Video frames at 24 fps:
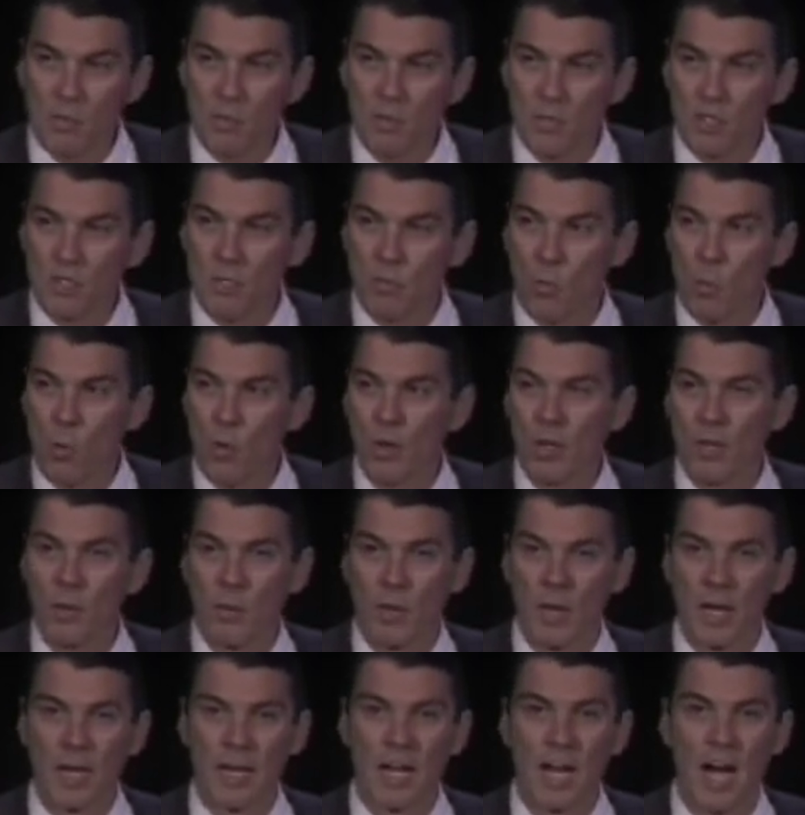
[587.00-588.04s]
This morning
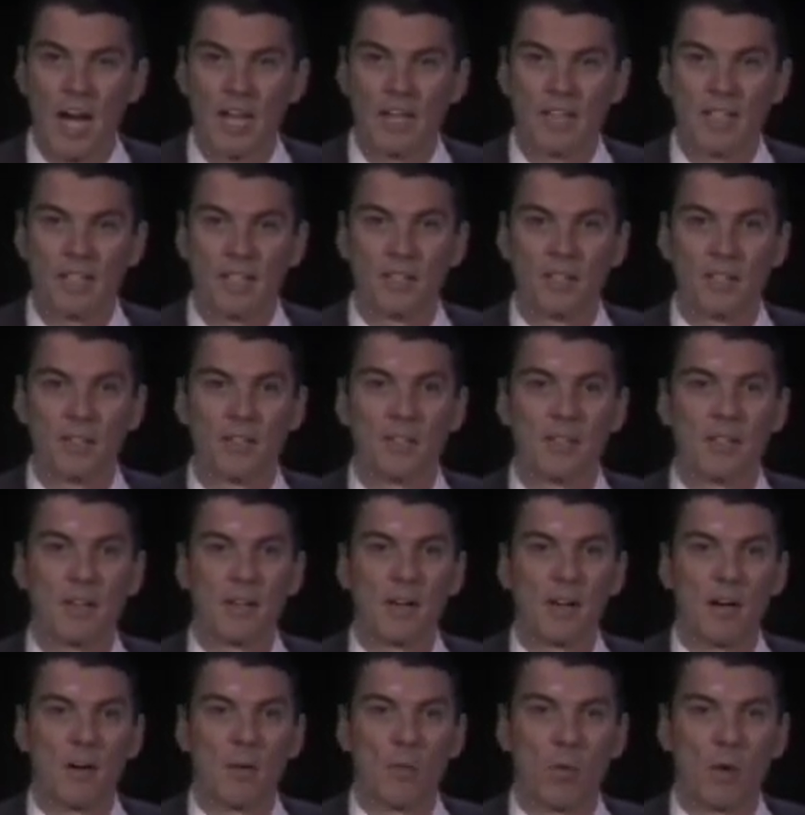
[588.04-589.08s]
when I got here,
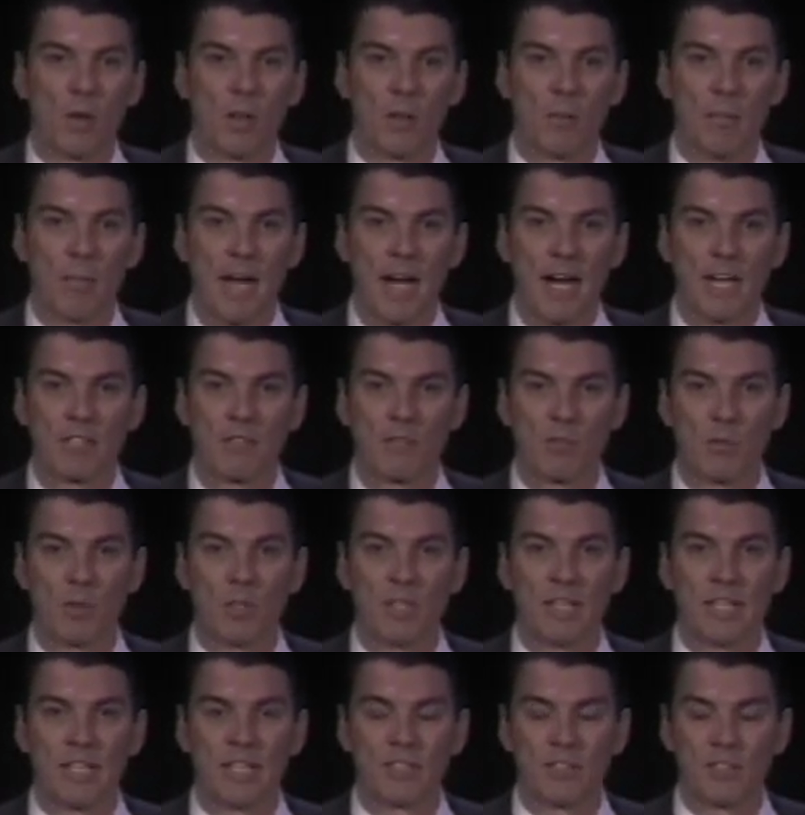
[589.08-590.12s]
one of the Patch
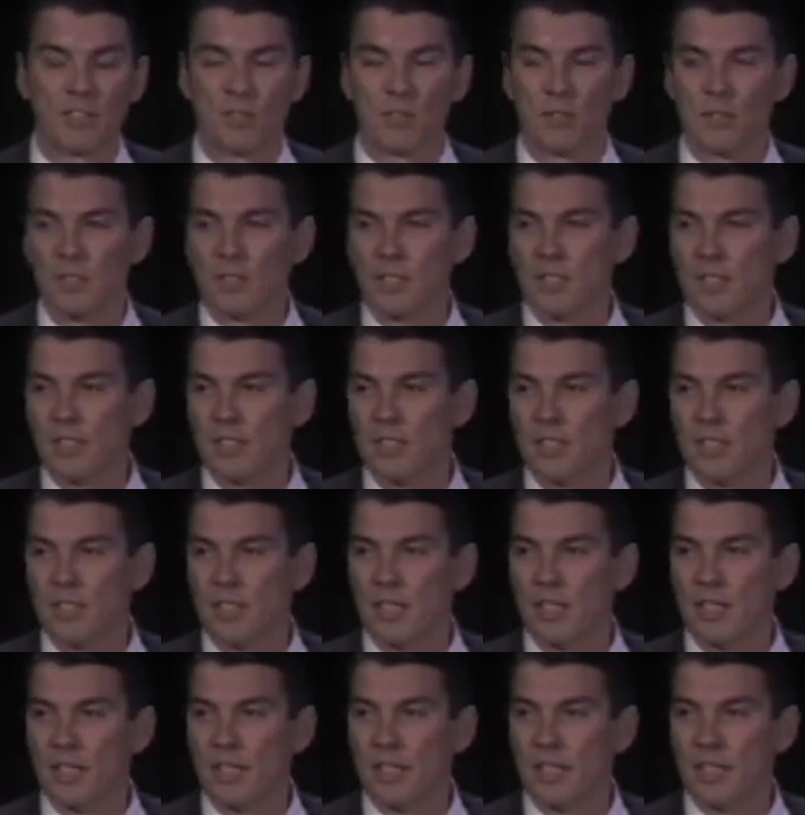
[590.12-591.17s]
freelancers
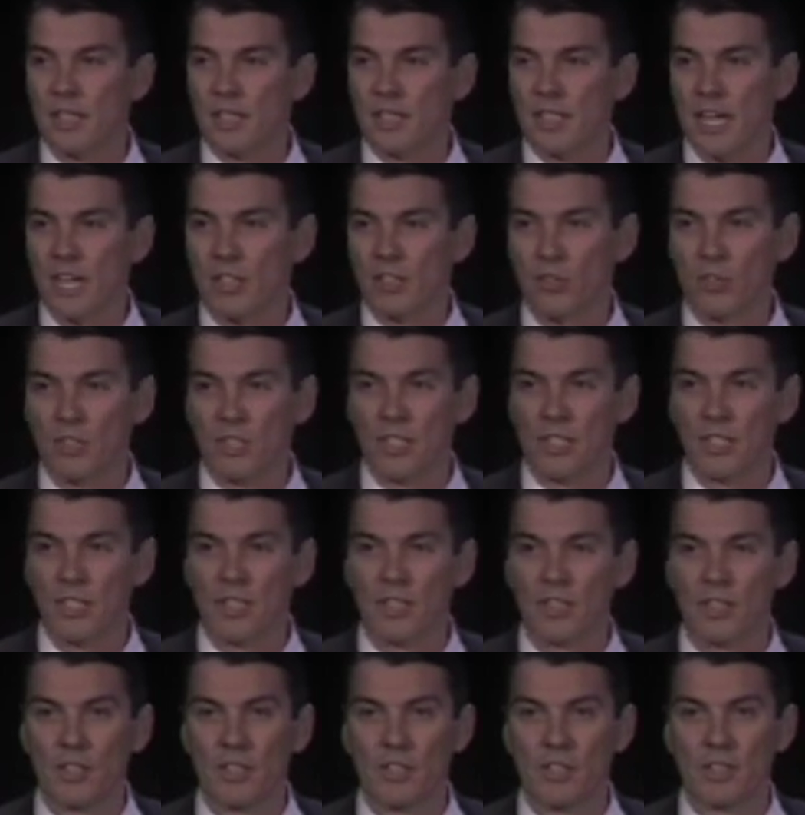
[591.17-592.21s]
is actually
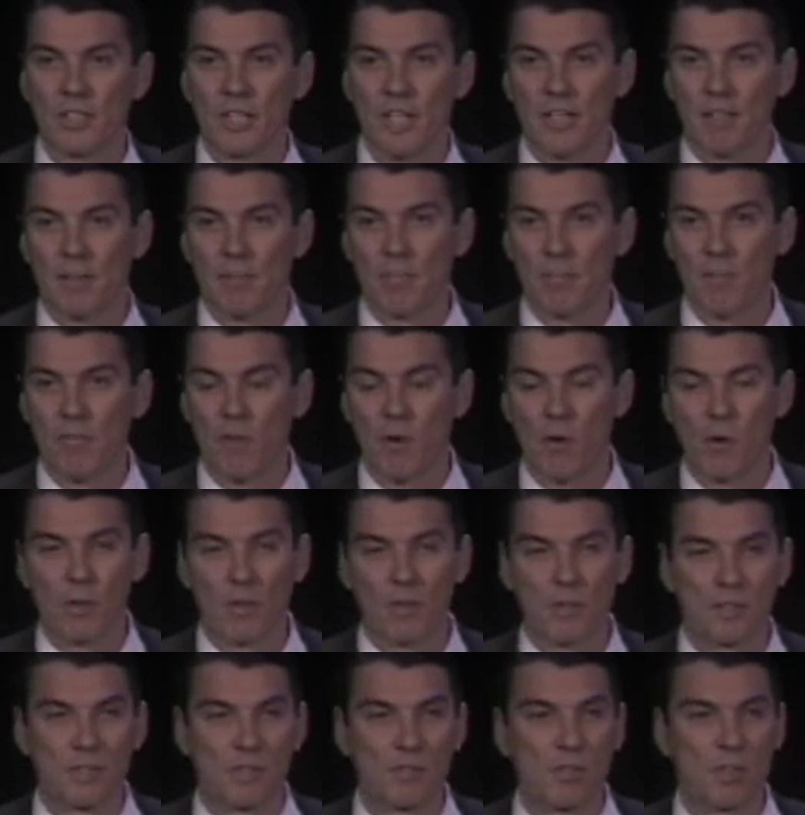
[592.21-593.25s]
here taking
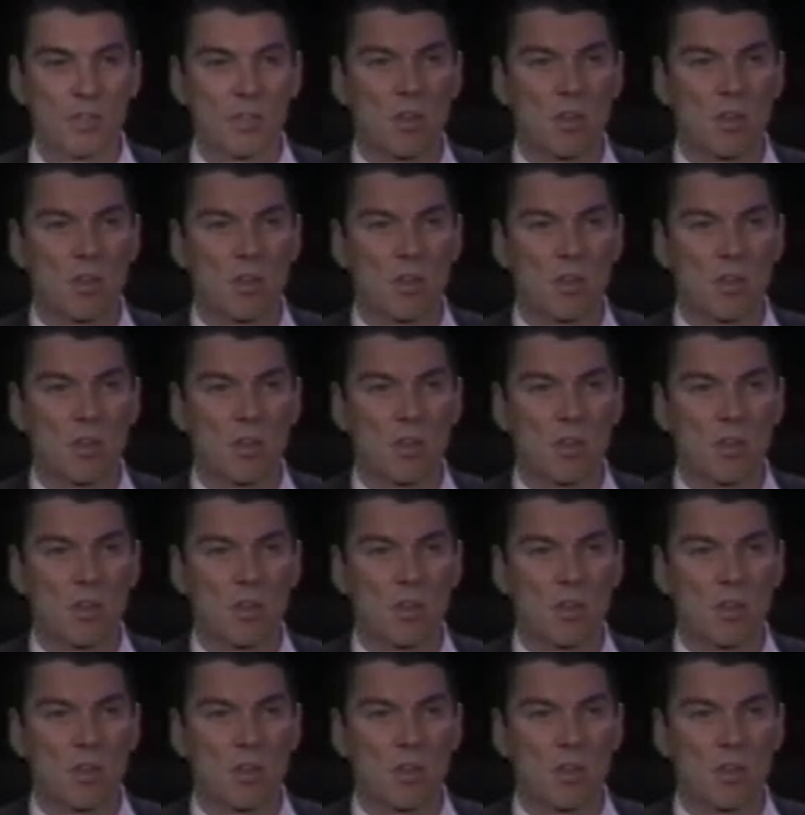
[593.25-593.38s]
photos for the